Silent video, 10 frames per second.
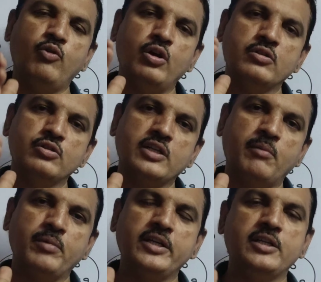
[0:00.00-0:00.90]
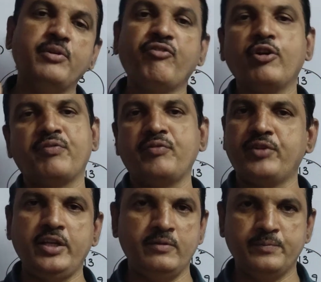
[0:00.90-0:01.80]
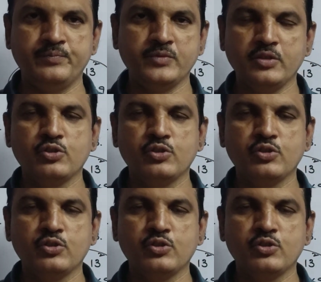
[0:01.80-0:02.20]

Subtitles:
want to complete it before 15.